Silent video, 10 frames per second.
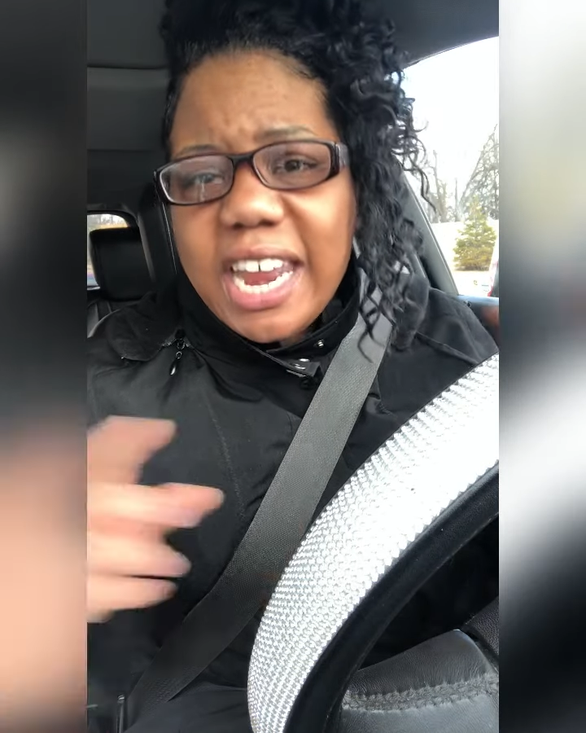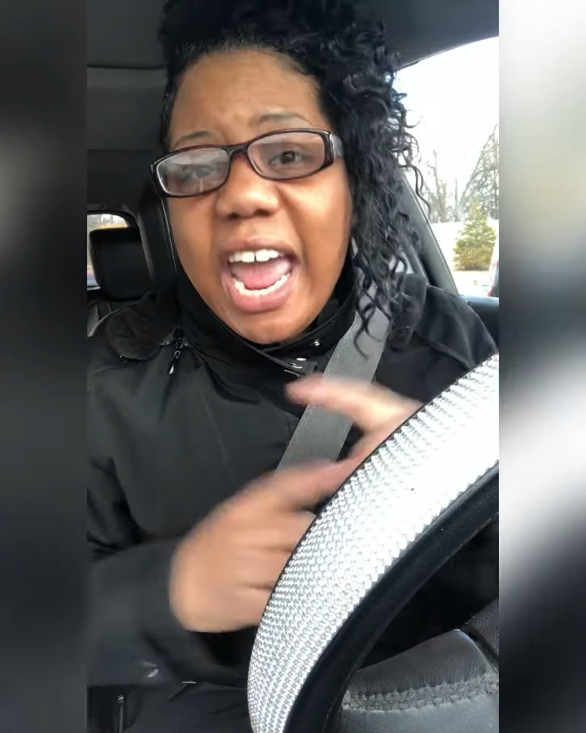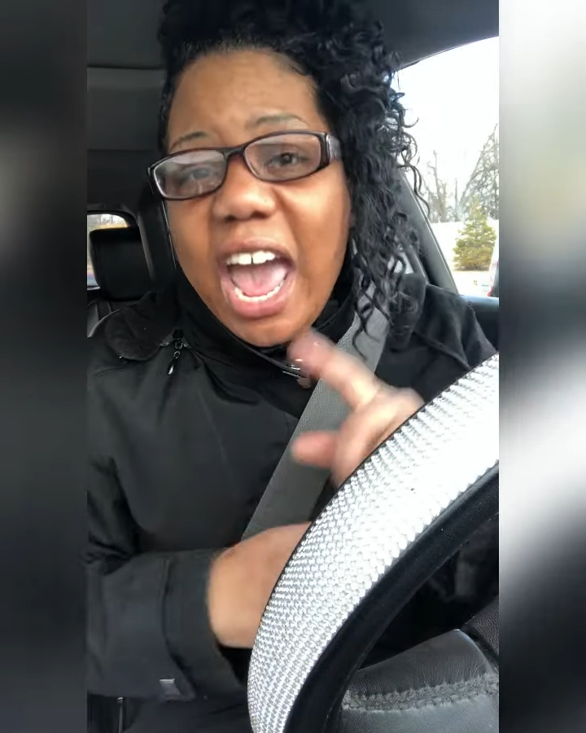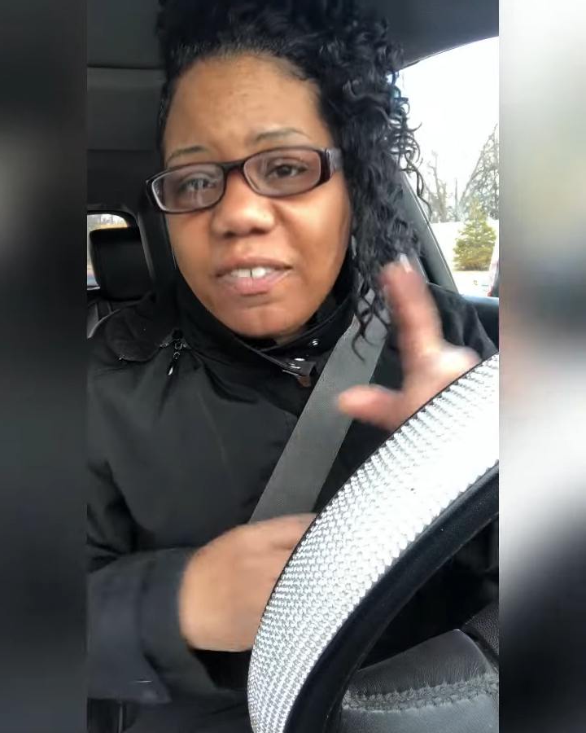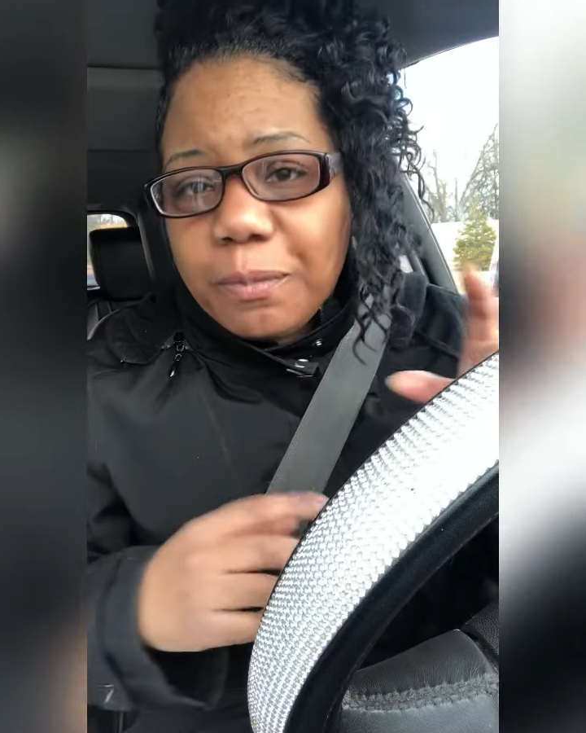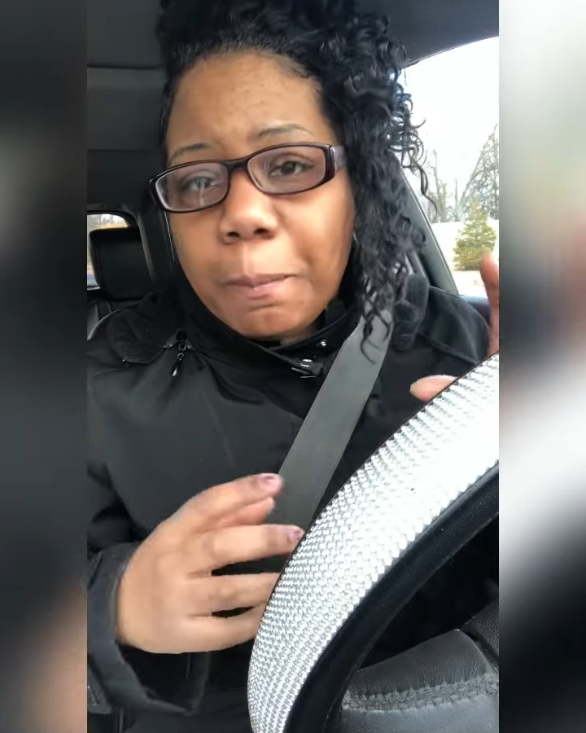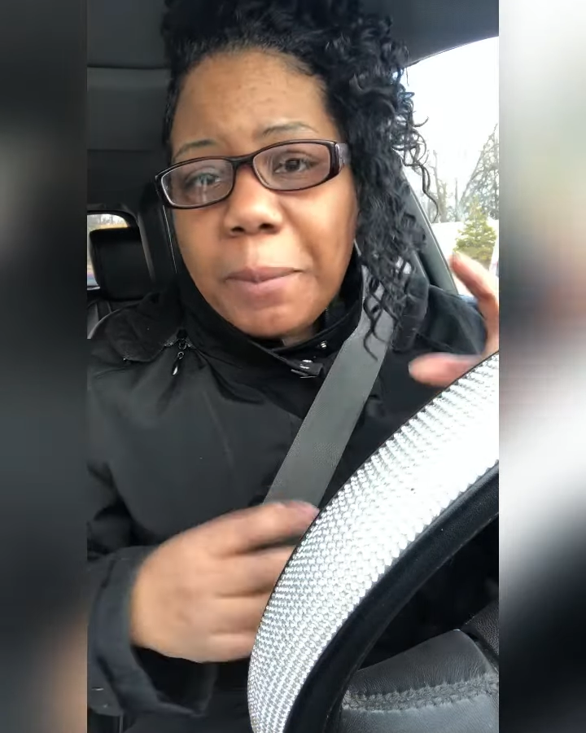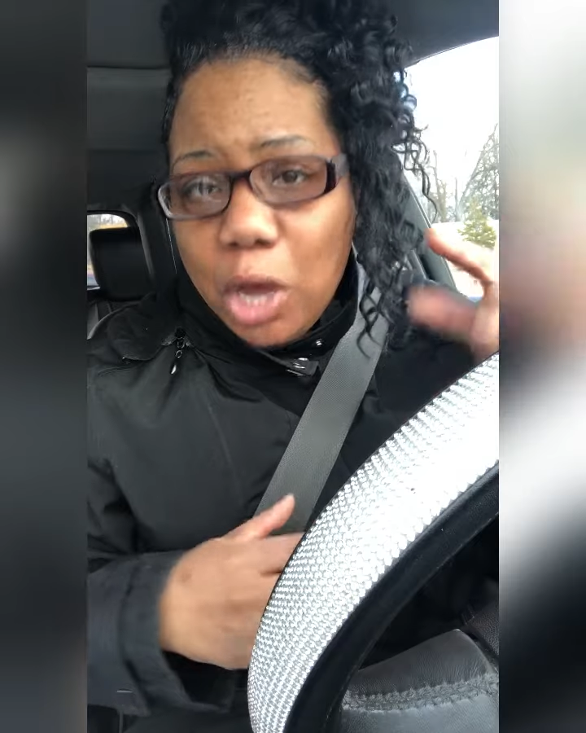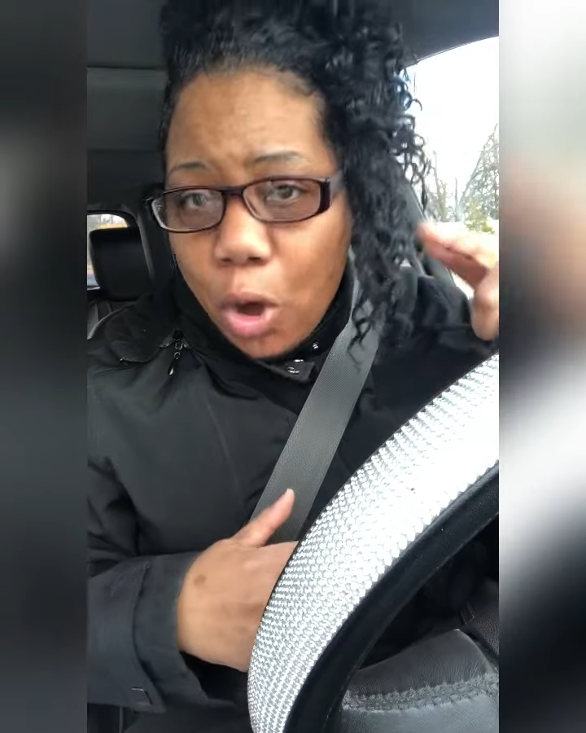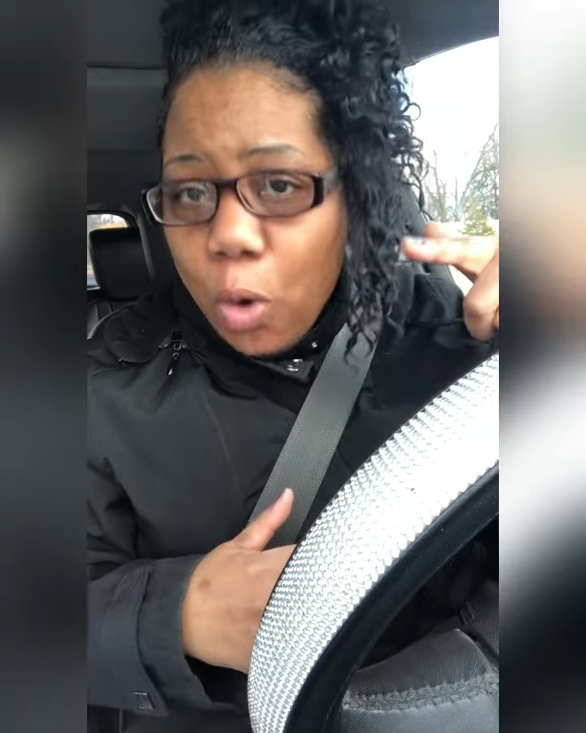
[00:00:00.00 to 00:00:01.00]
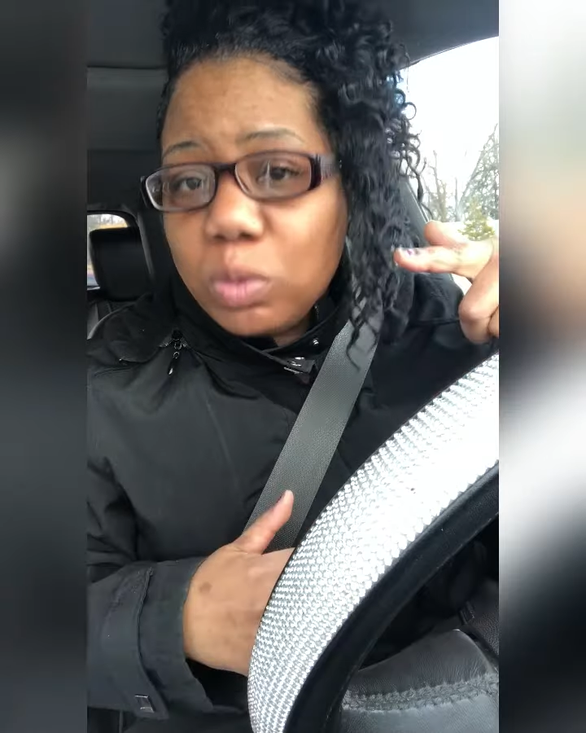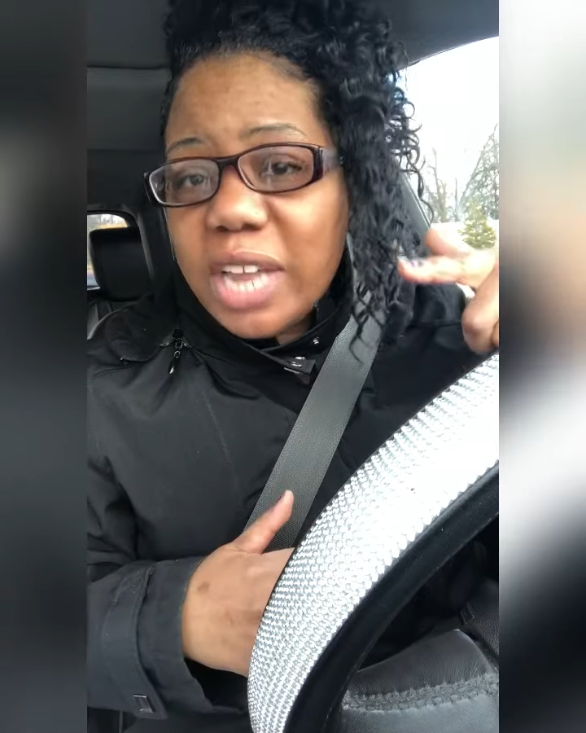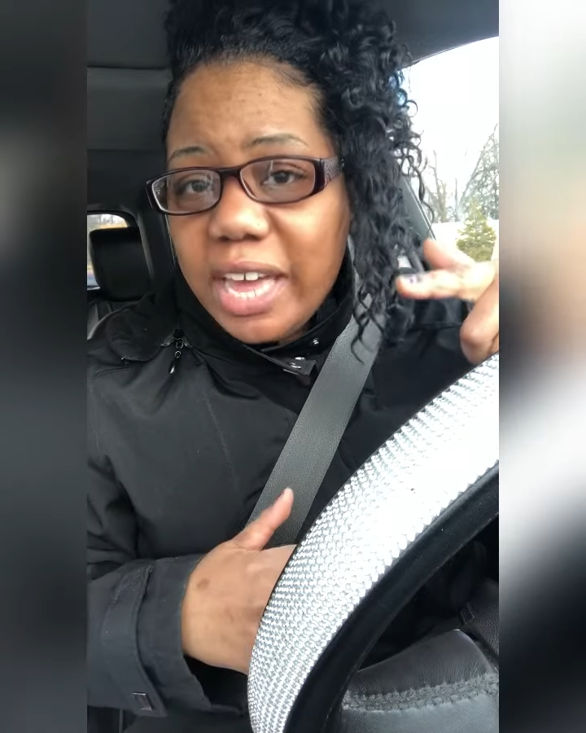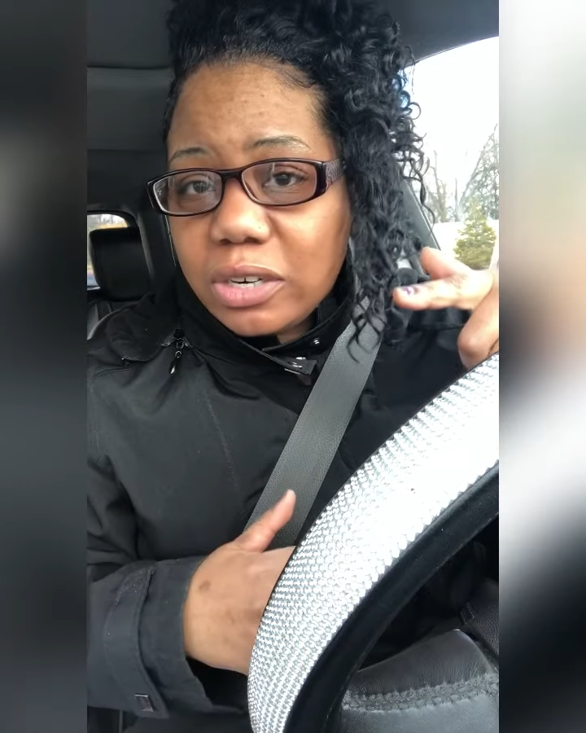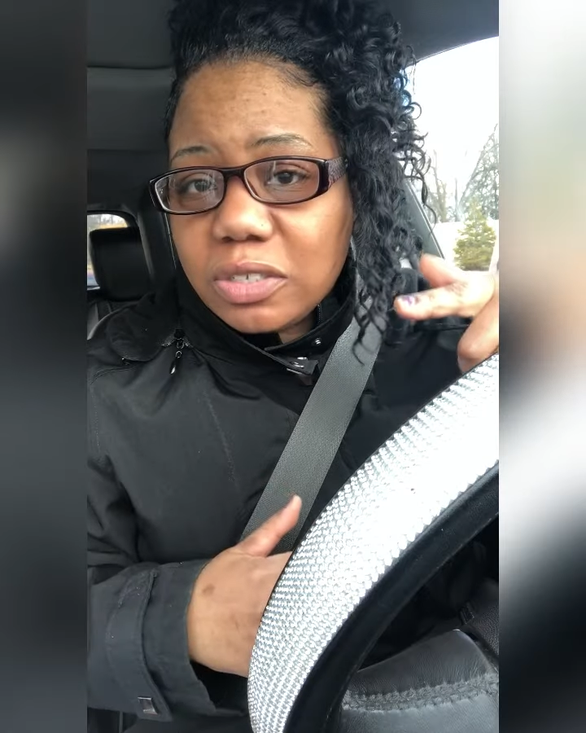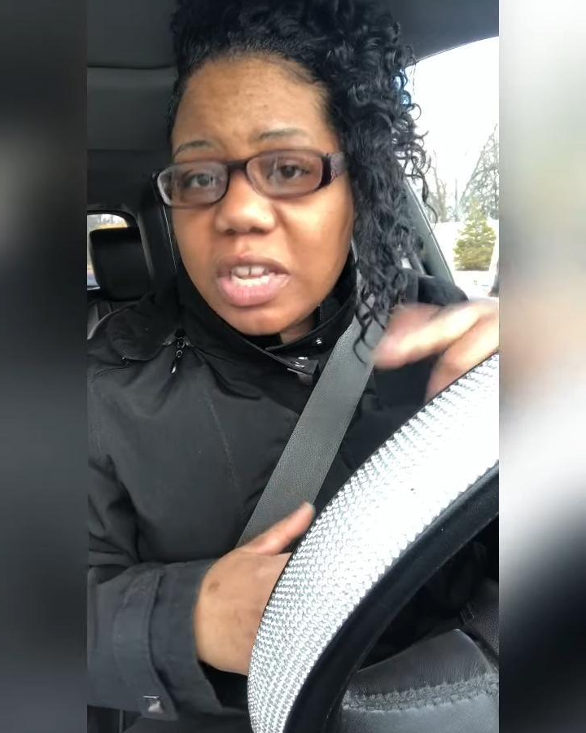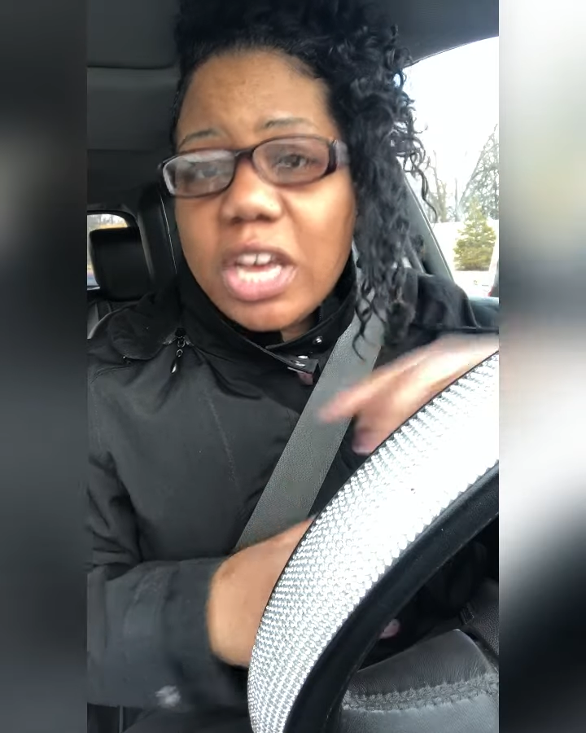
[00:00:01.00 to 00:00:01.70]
have big old letters.